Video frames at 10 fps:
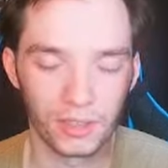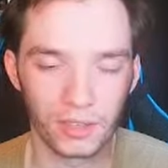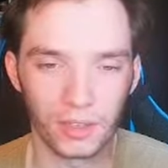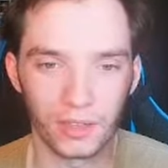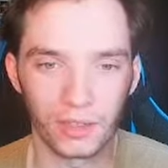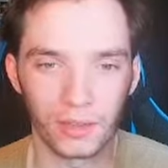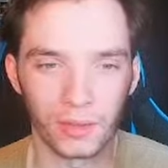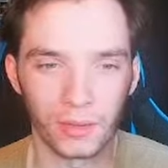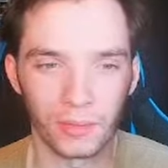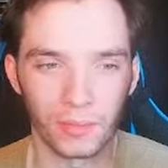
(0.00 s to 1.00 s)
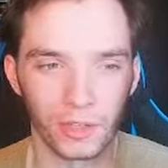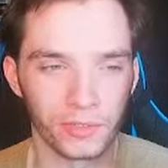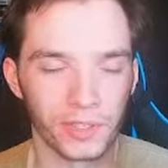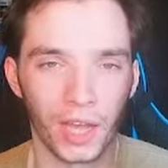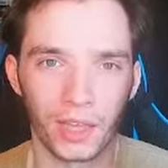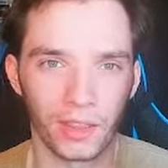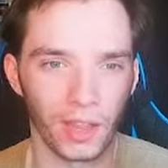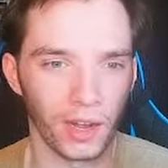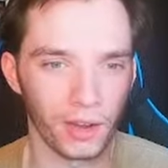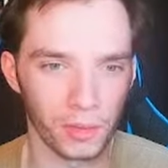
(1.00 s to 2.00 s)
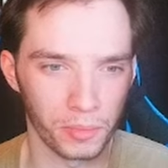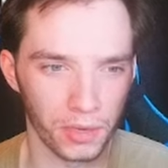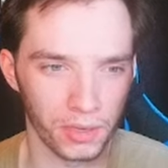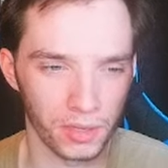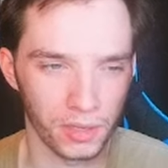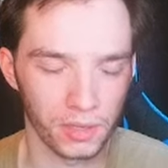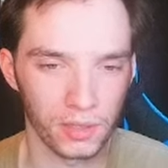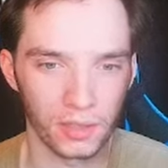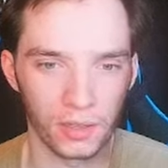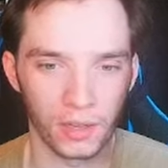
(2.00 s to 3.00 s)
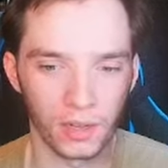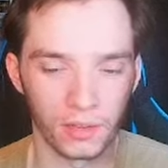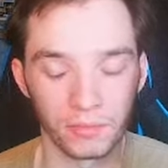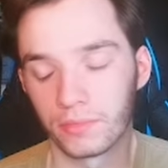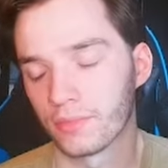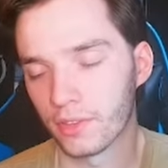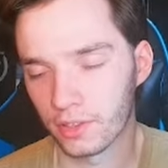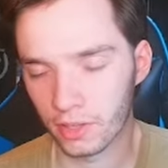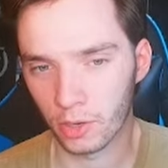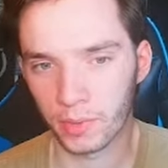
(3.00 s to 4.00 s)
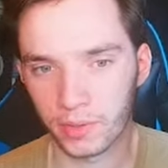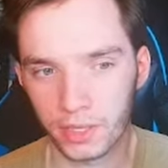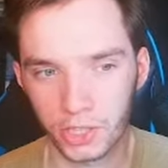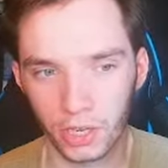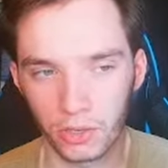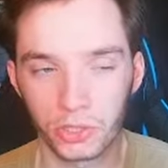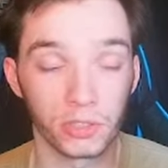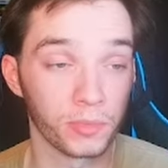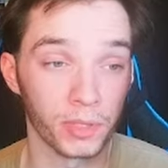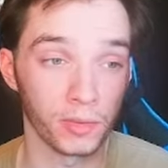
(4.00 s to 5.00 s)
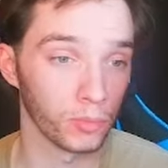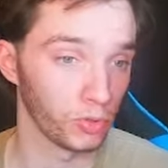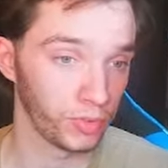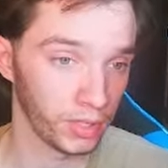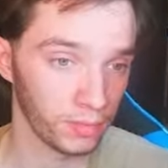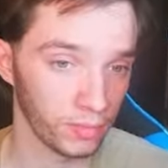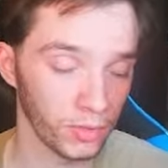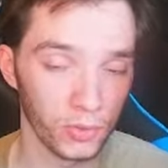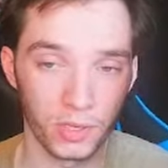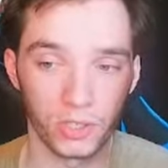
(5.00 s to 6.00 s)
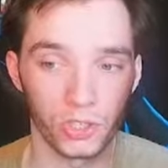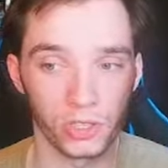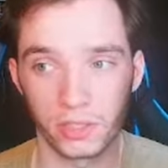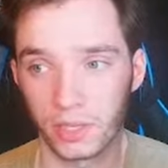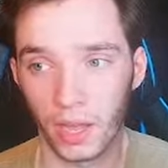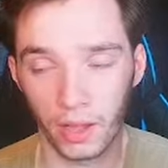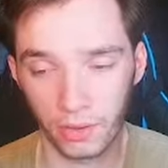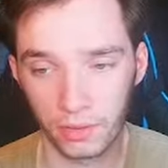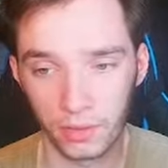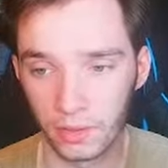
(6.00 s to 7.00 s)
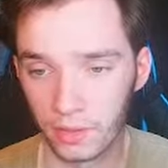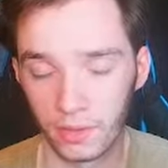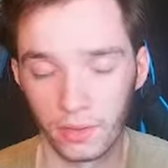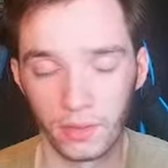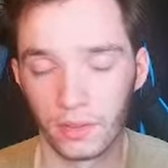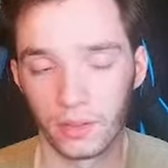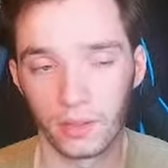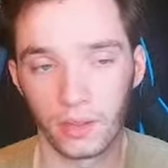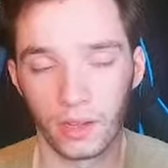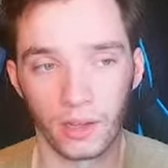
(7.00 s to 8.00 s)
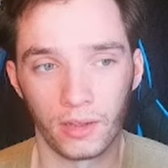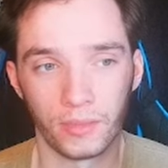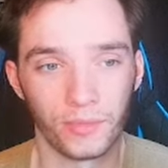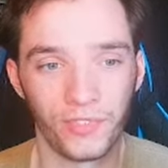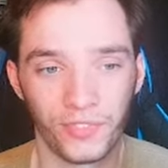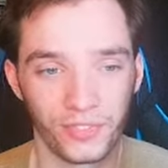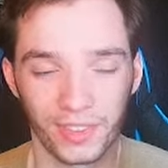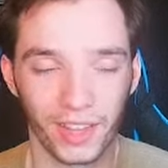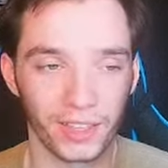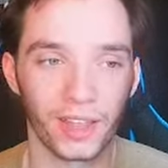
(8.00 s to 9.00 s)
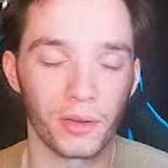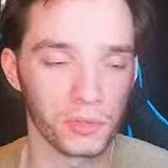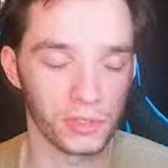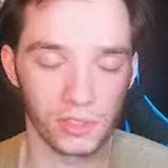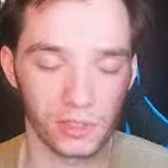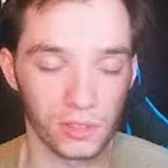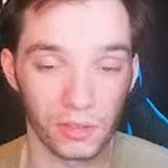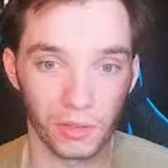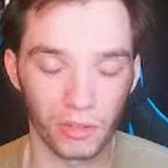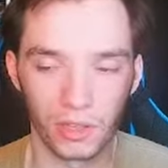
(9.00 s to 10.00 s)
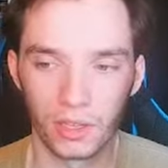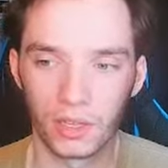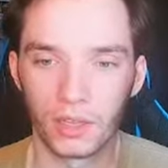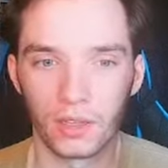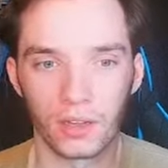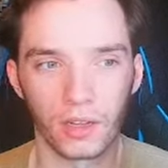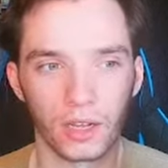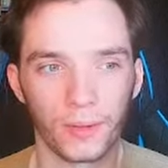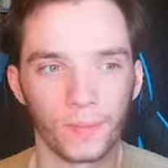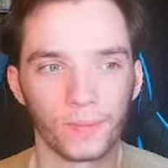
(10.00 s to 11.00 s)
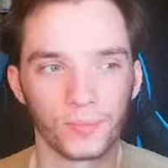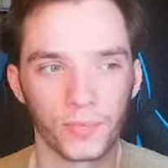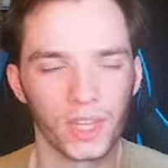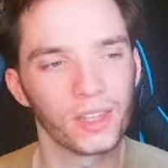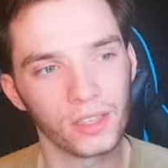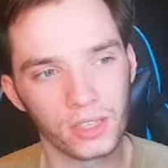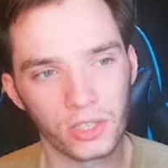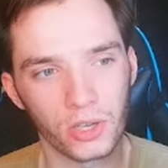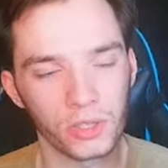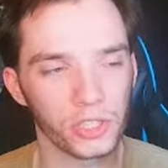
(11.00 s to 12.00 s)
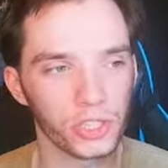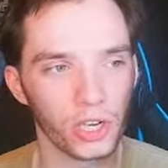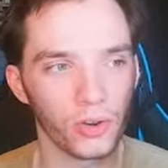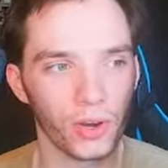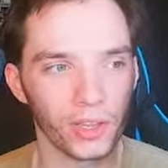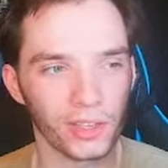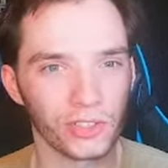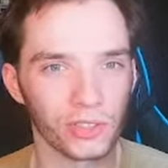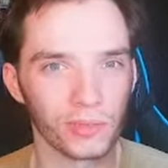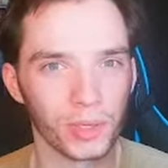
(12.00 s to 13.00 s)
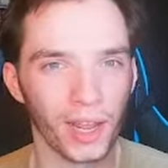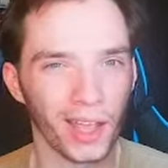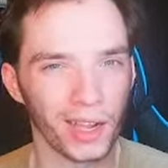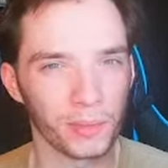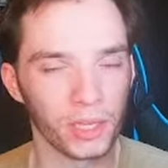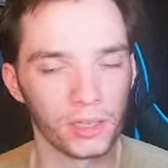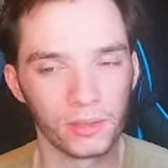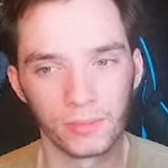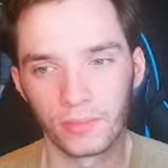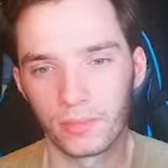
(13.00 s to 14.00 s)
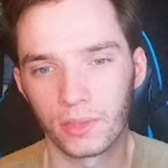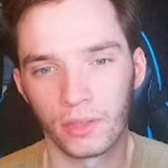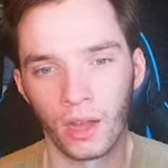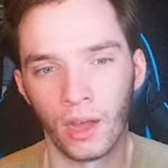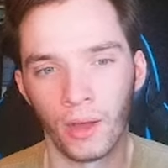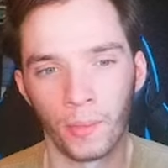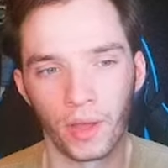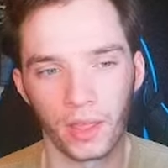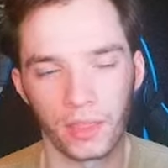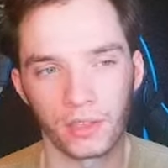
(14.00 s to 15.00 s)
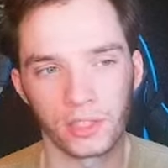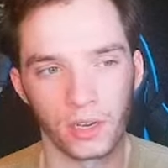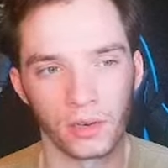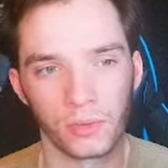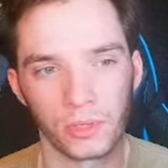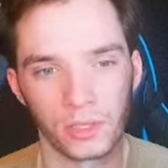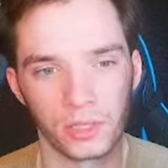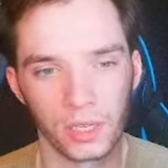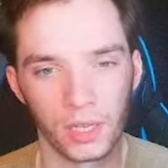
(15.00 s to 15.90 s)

um, of knocking that out of the park. Uh, the Obi-Wan show should have been a movie. You can just tell. Um, like, that one's just, ugh. Um, the Ahsoka show, I think, should have been animated. Um, I think Star Wars,